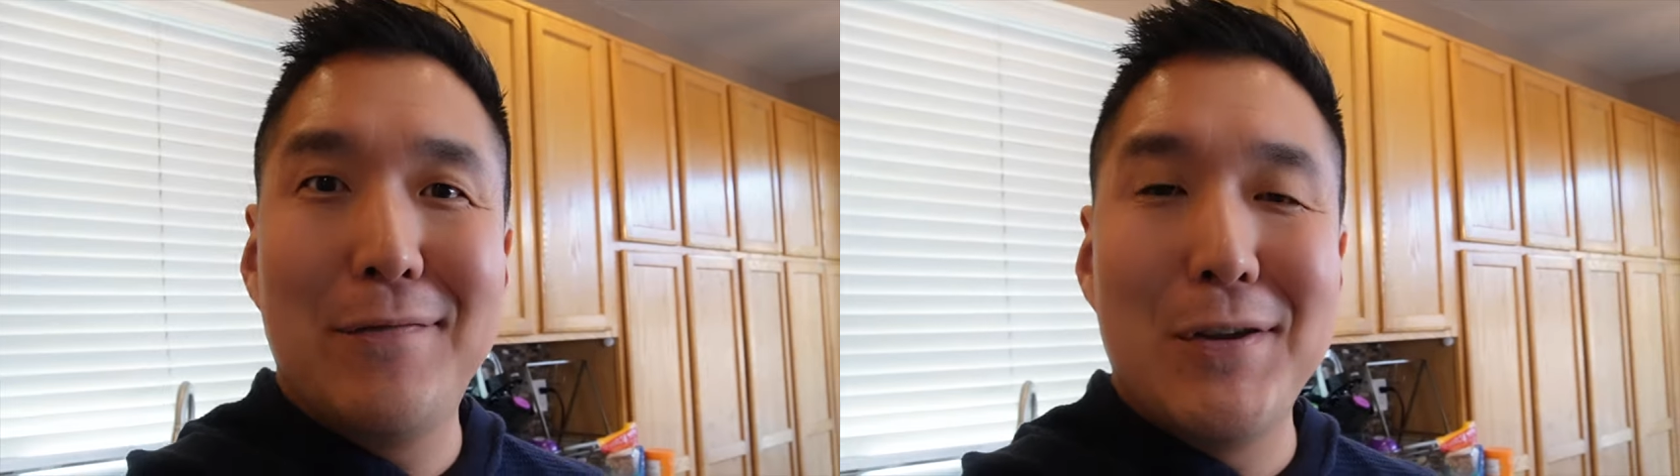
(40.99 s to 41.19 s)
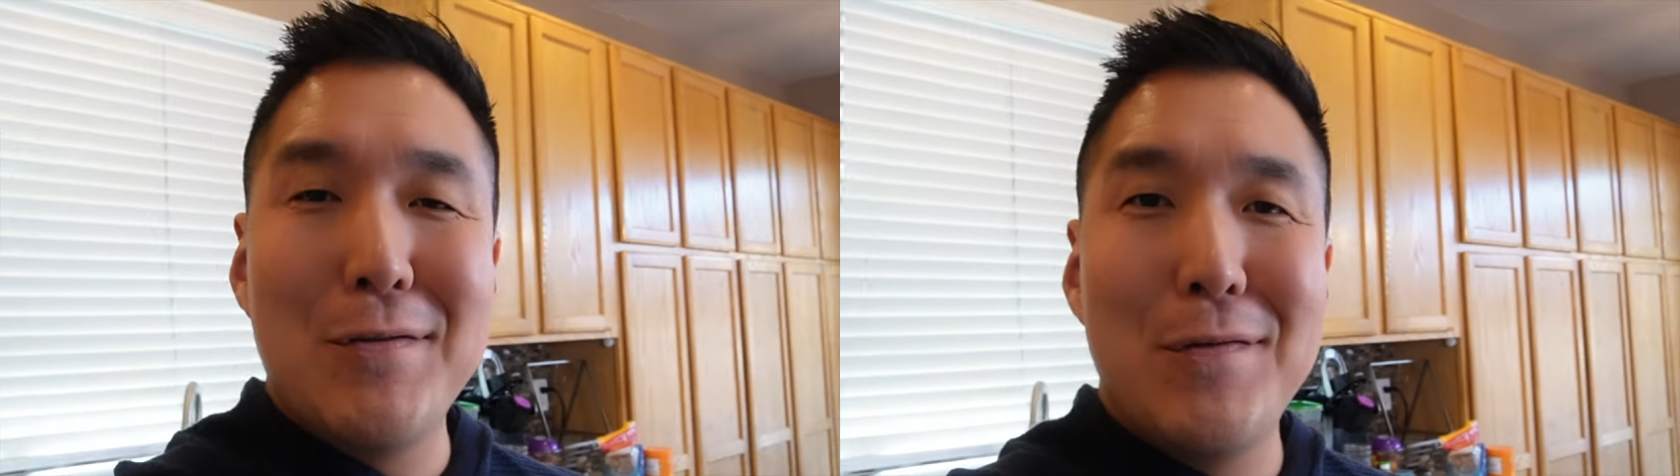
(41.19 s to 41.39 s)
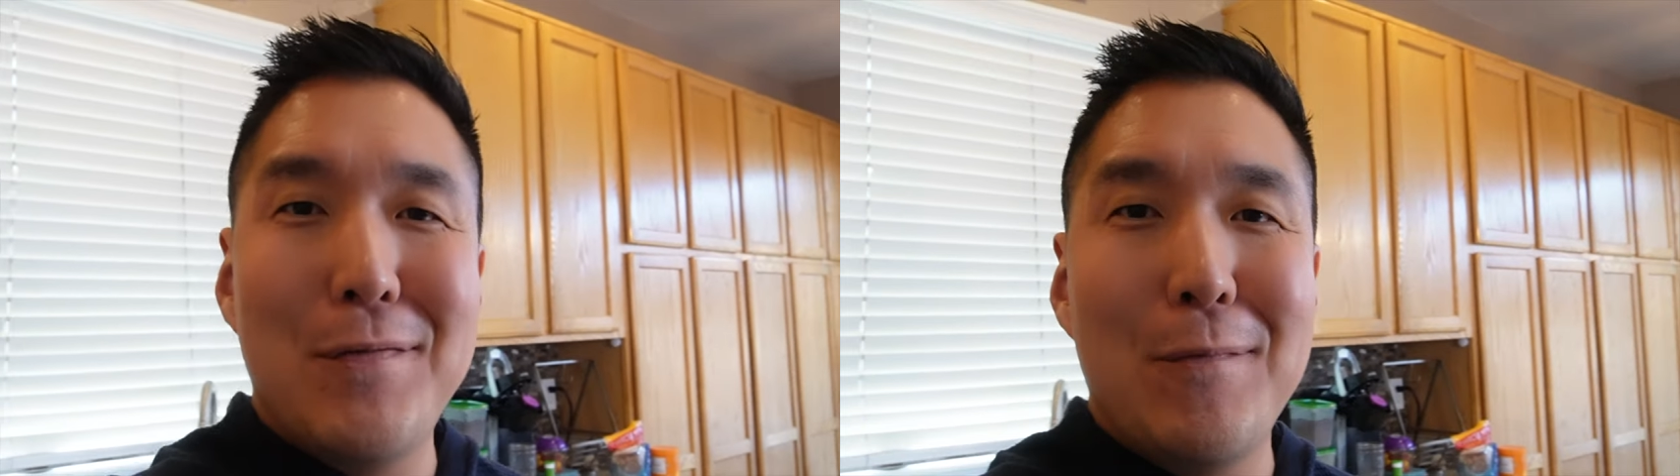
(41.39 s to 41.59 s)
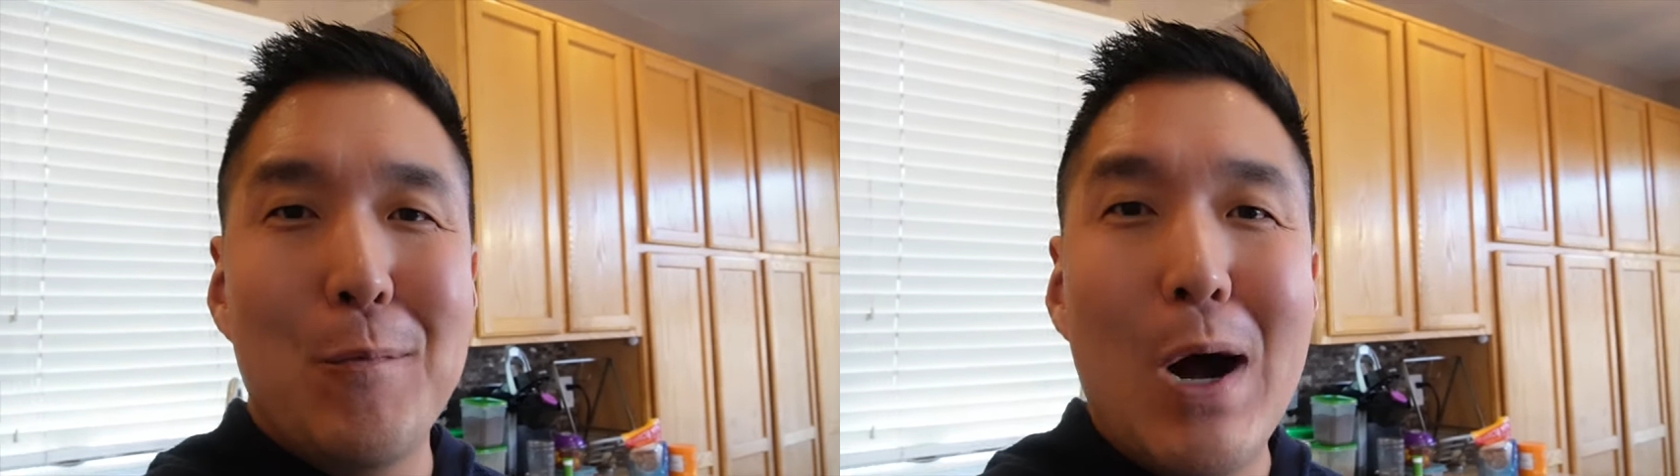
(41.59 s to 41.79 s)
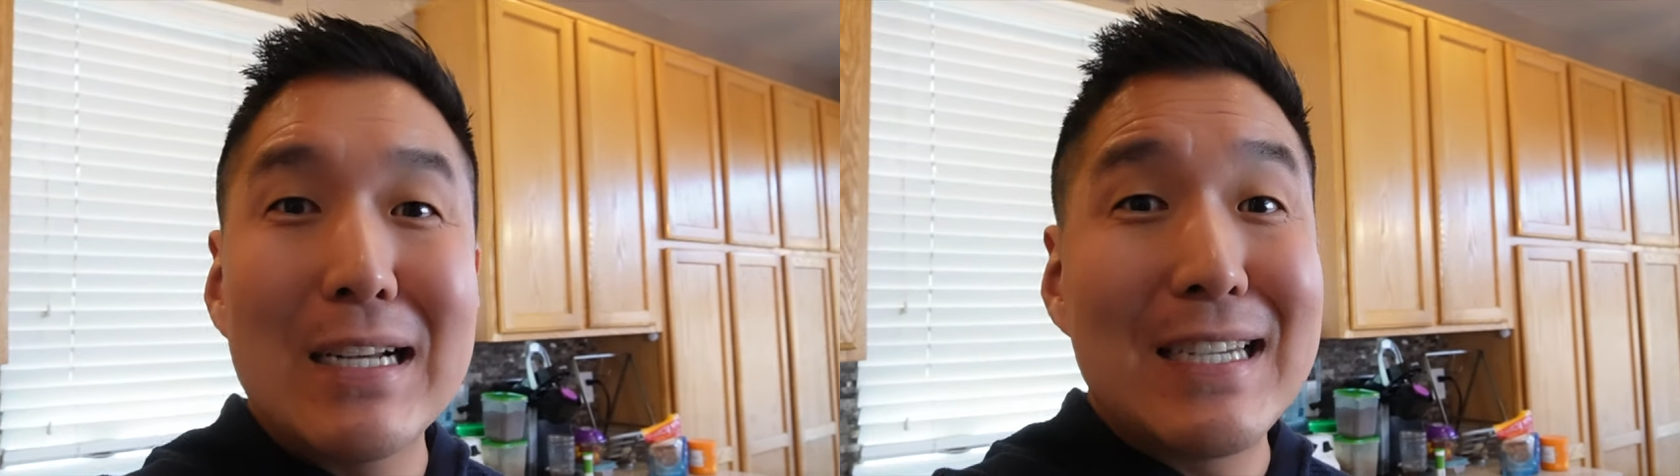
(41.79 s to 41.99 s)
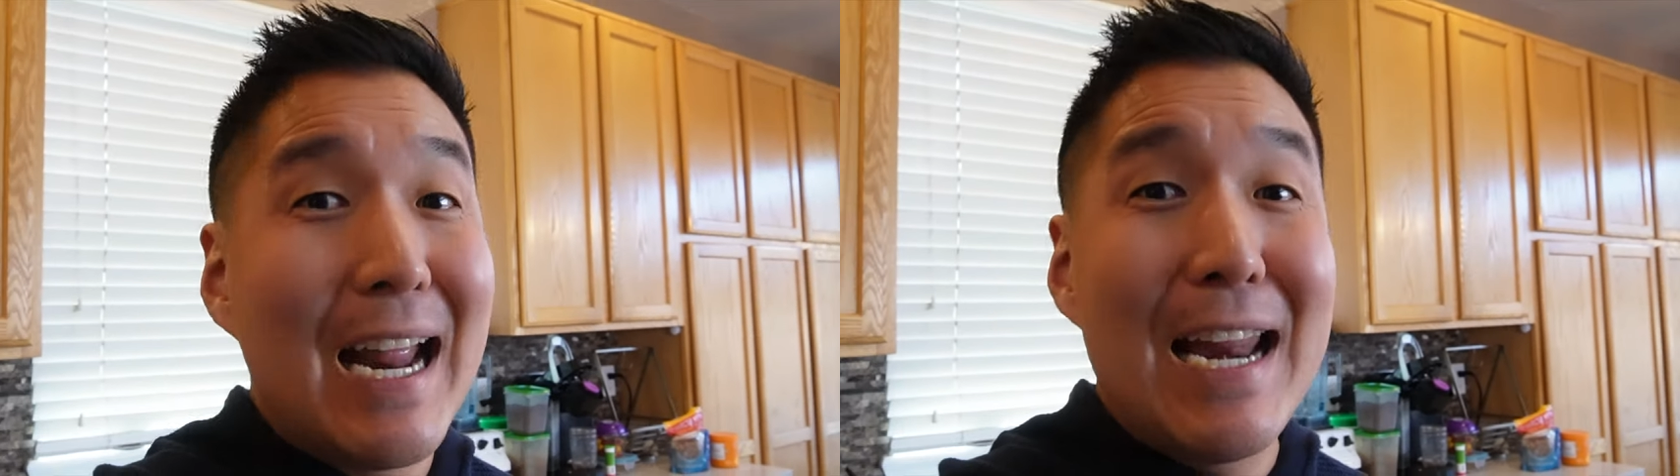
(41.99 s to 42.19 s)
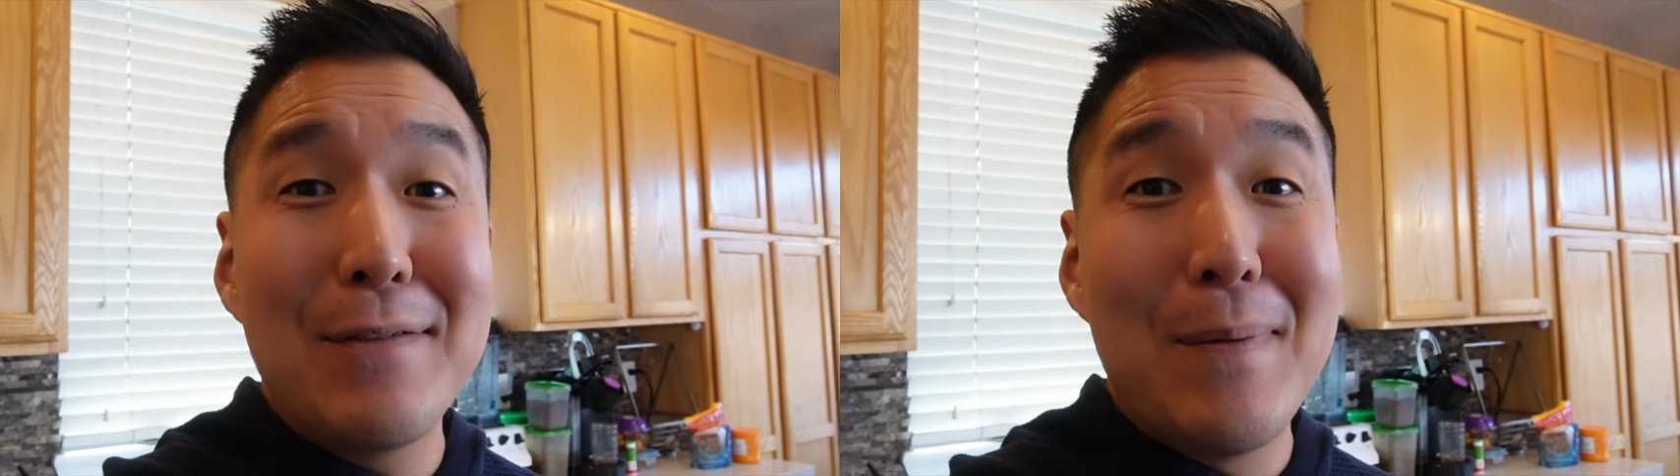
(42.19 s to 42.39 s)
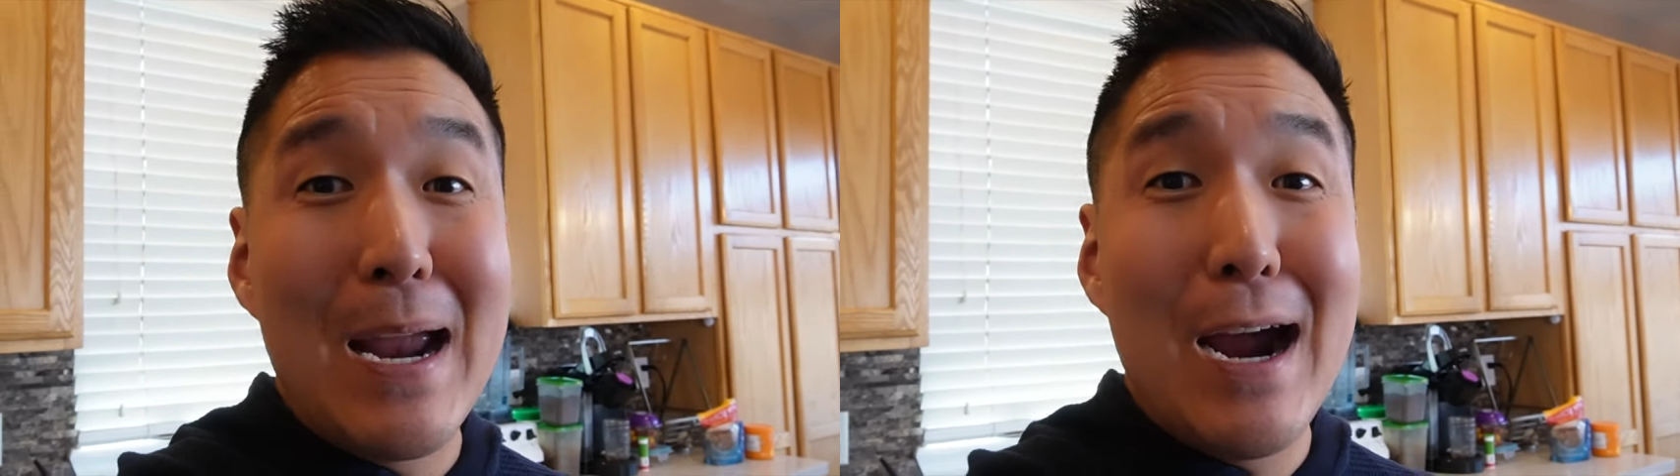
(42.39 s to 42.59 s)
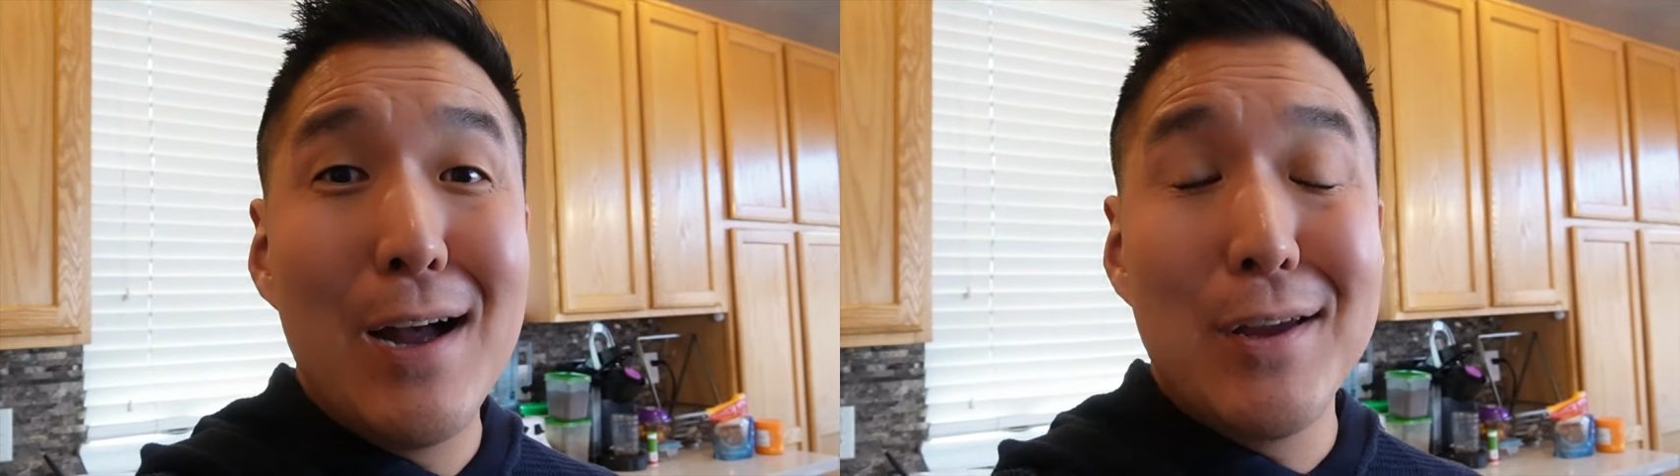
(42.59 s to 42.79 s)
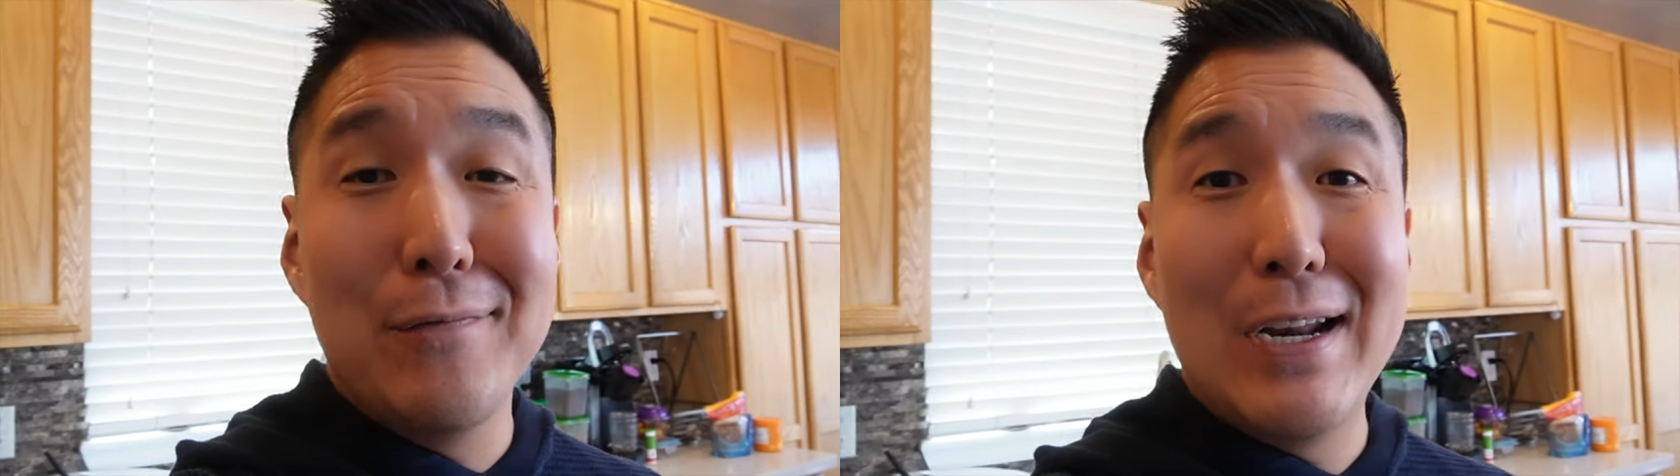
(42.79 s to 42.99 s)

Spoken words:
If you've watched any of my other